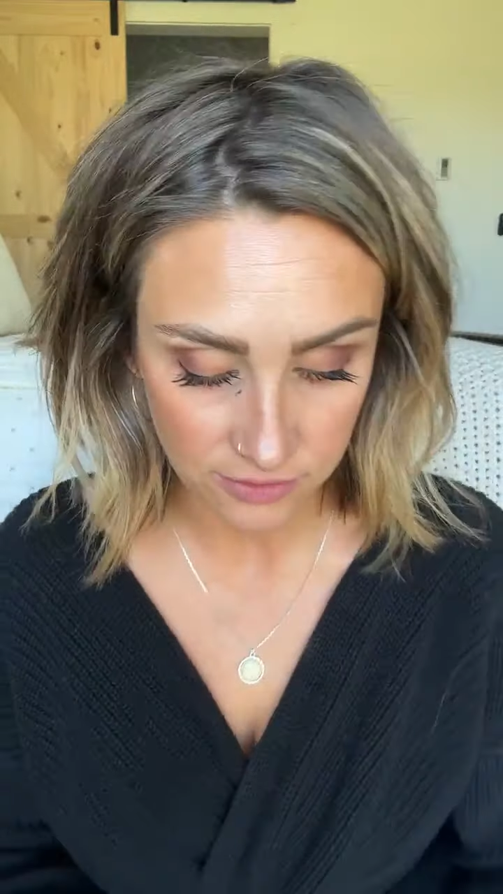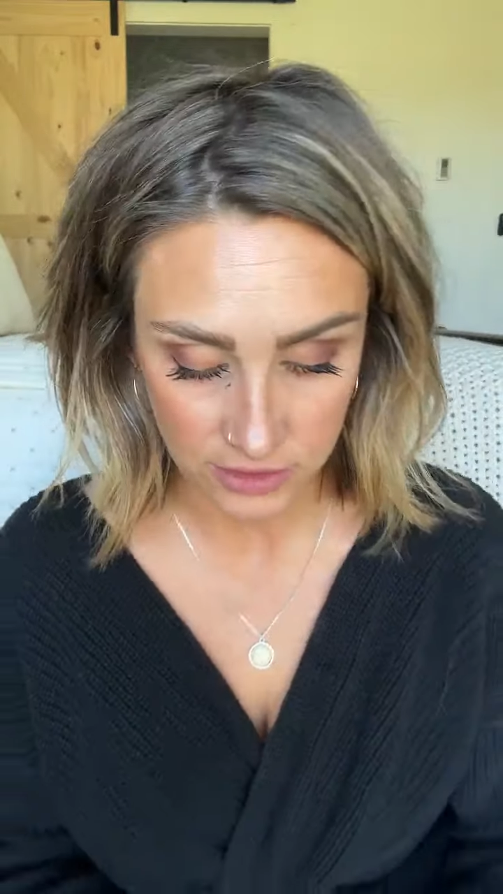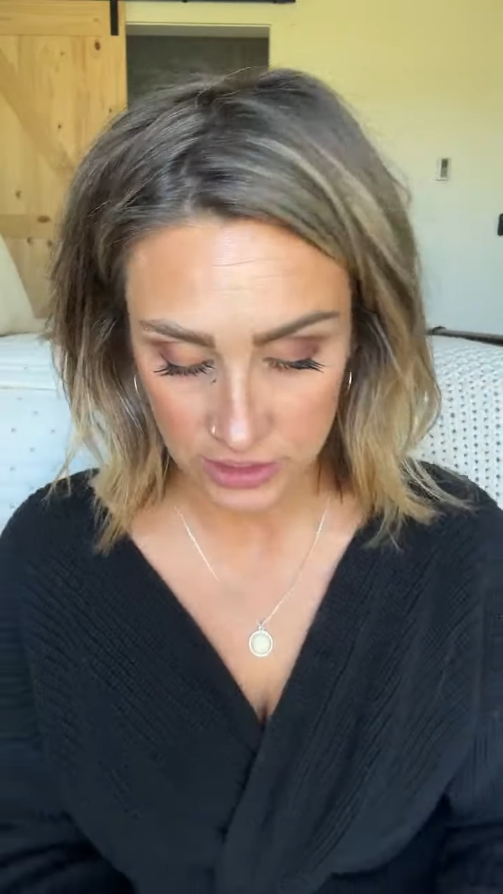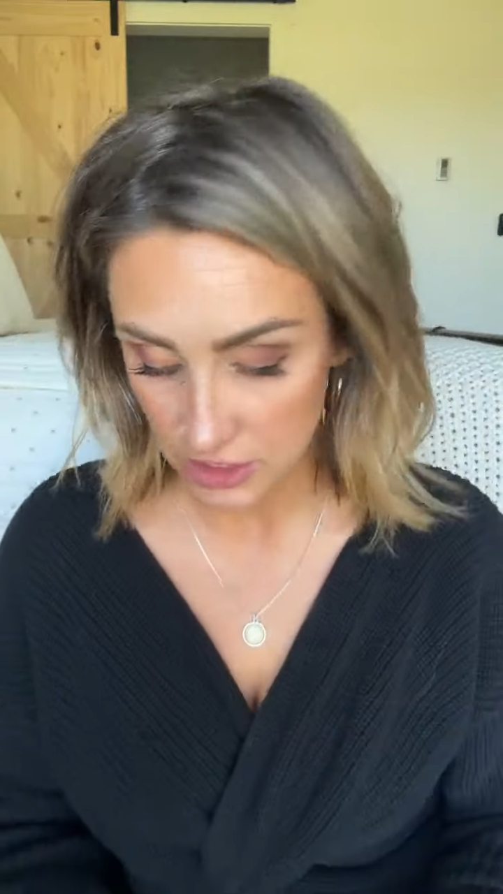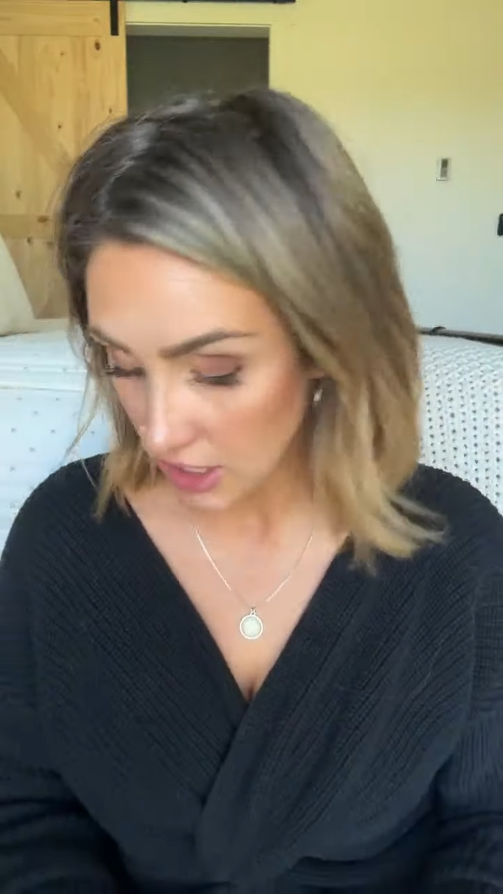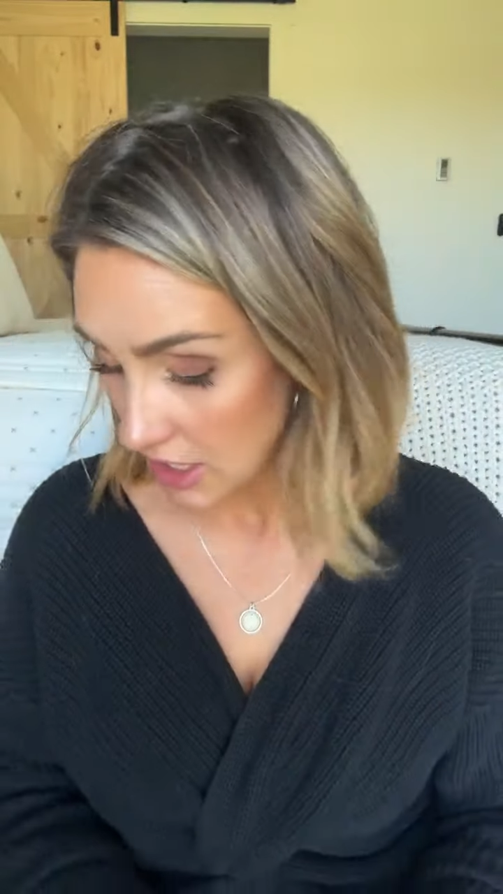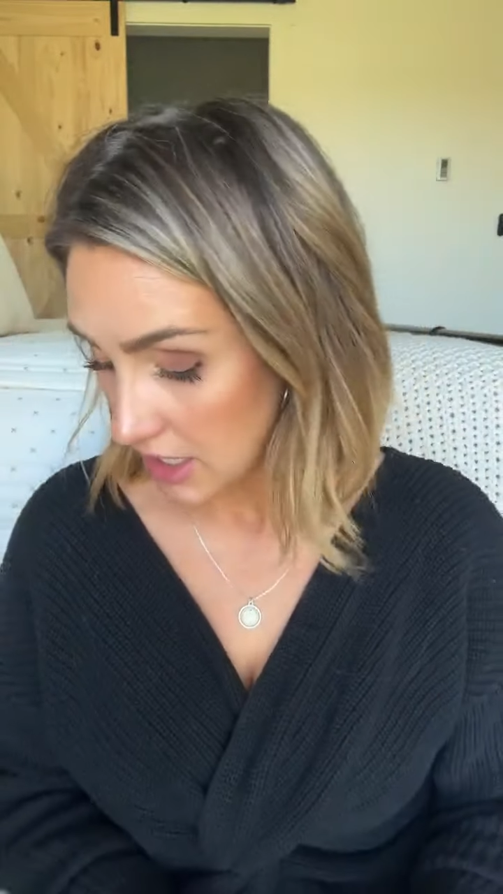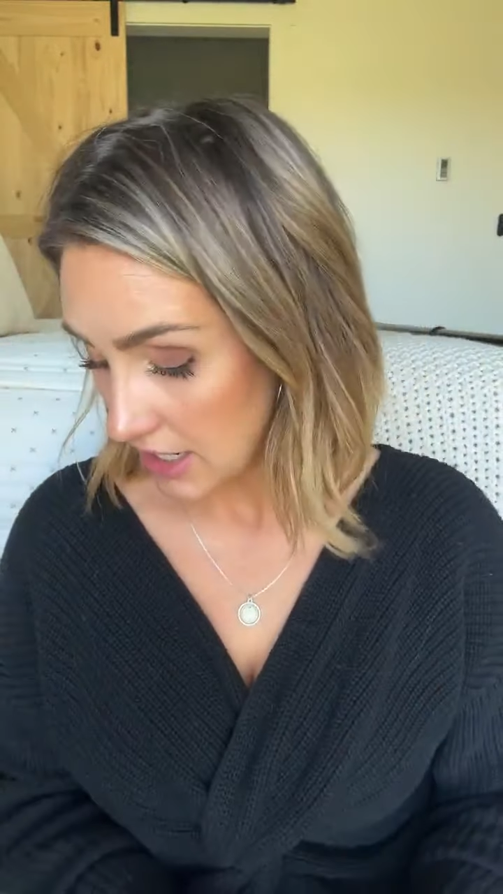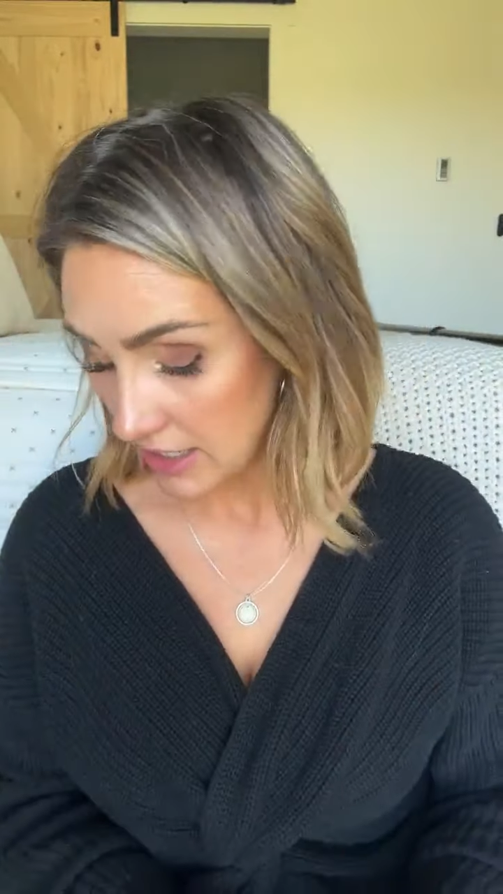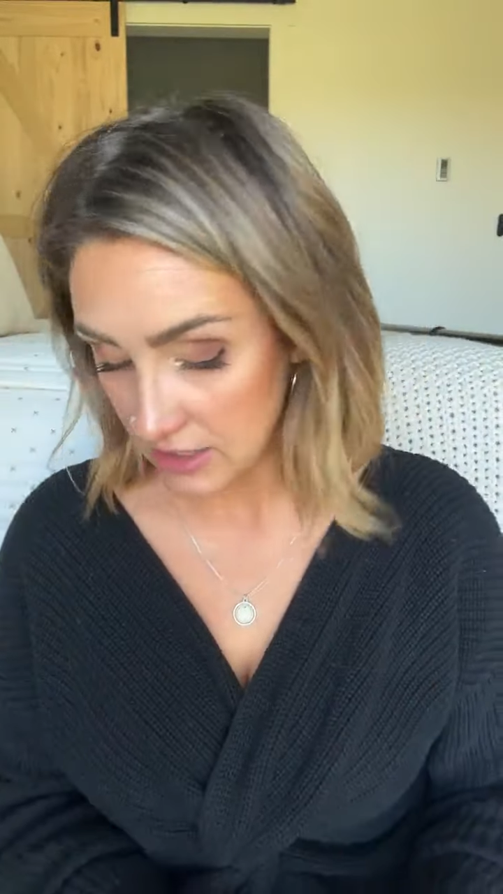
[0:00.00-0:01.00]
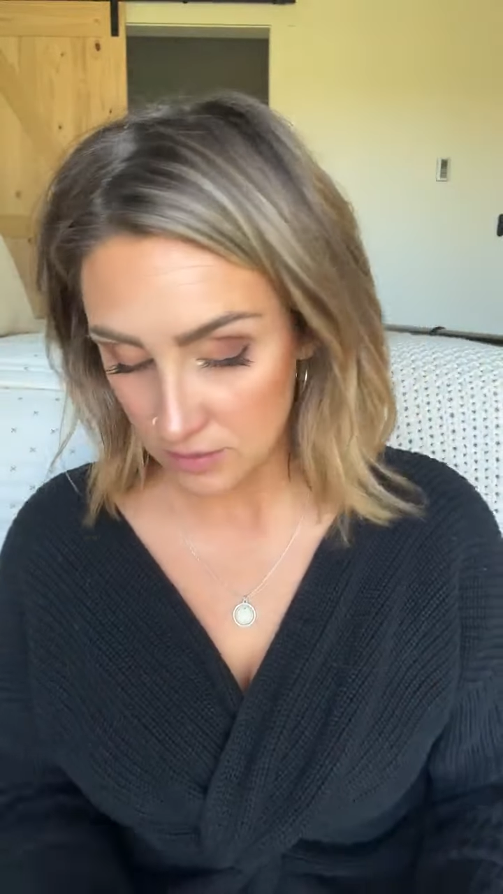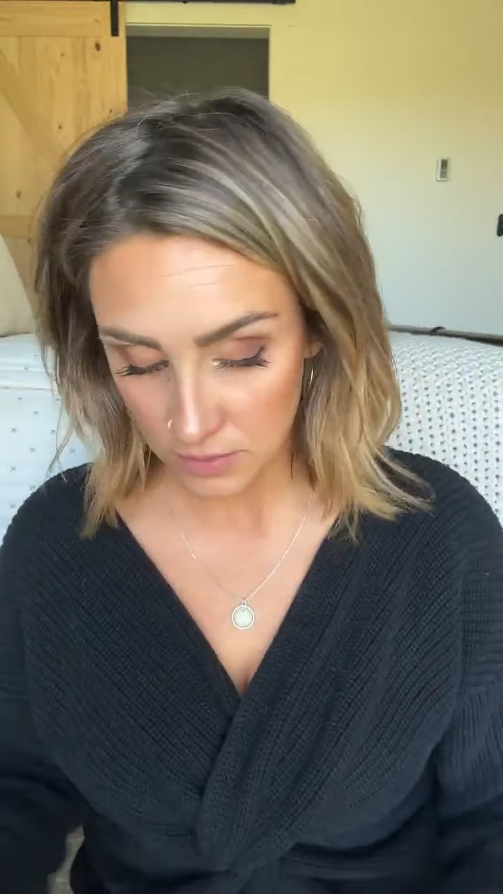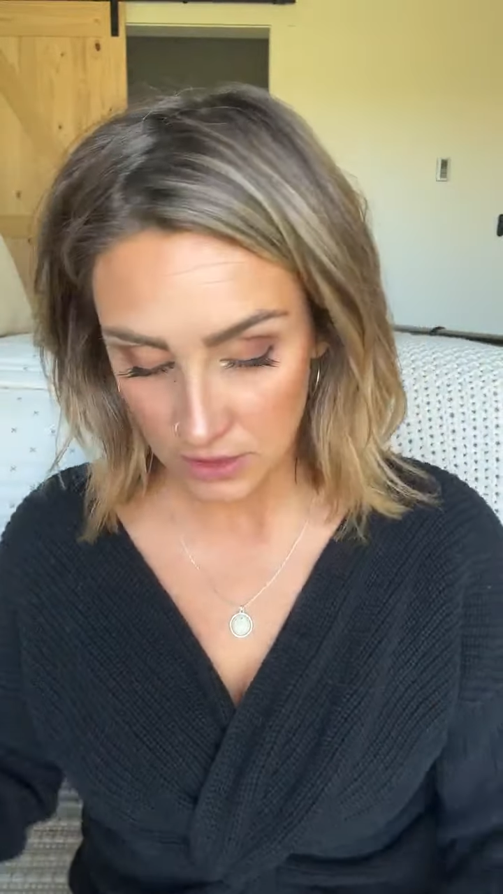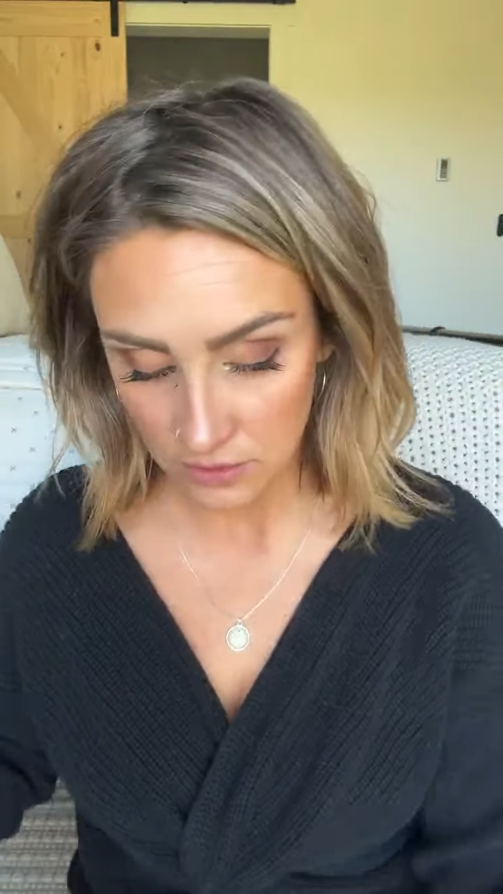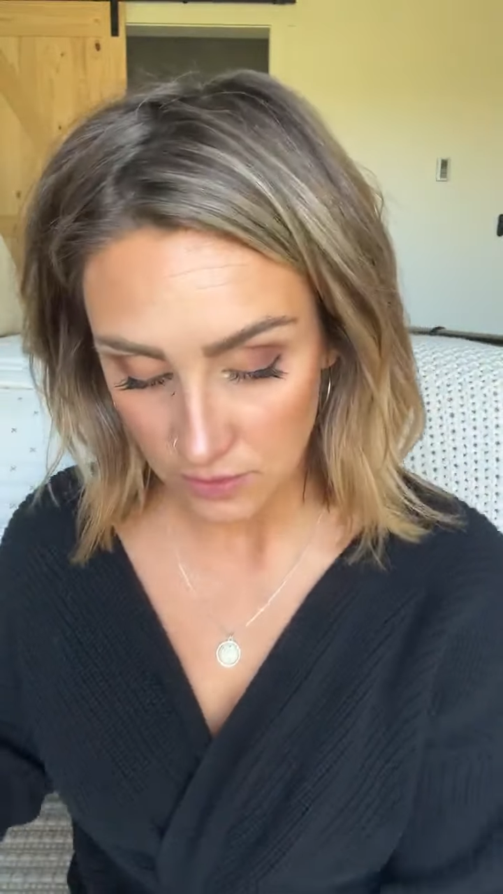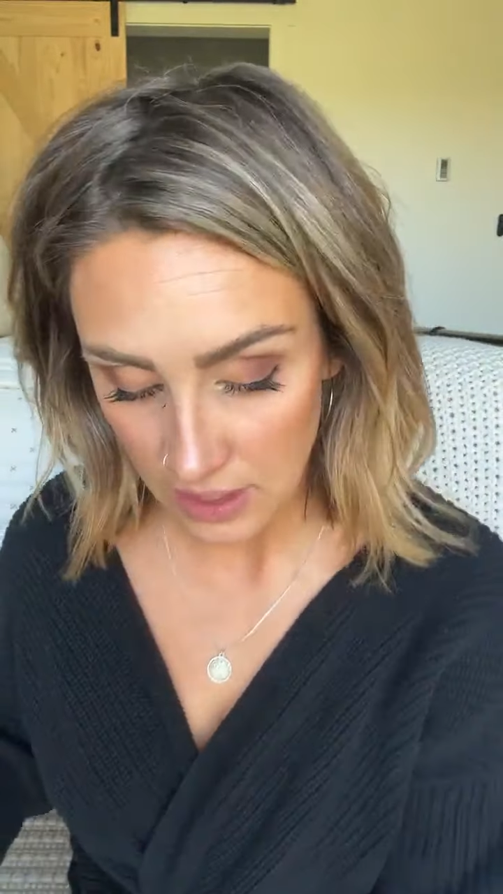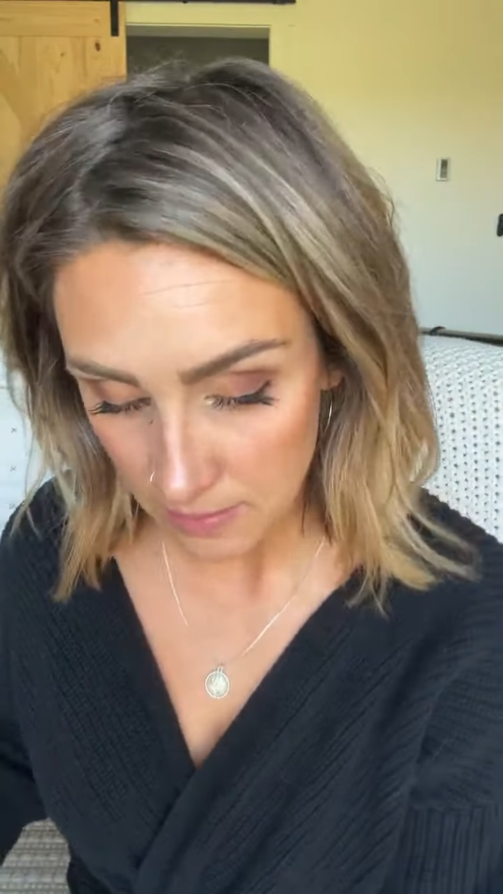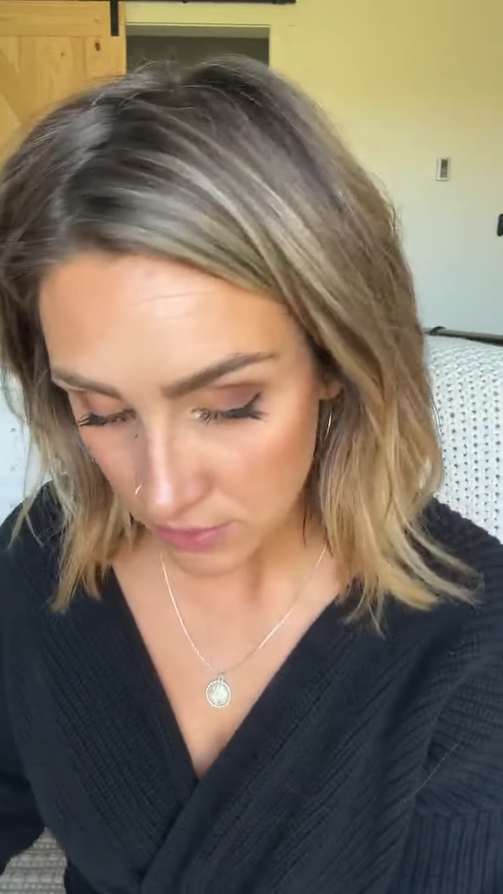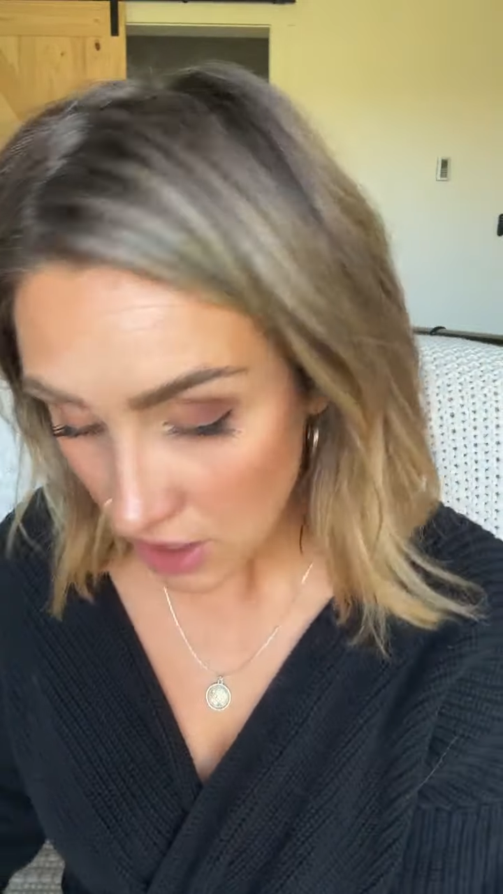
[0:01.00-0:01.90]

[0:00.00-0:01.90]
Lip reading: which I didn't bring the right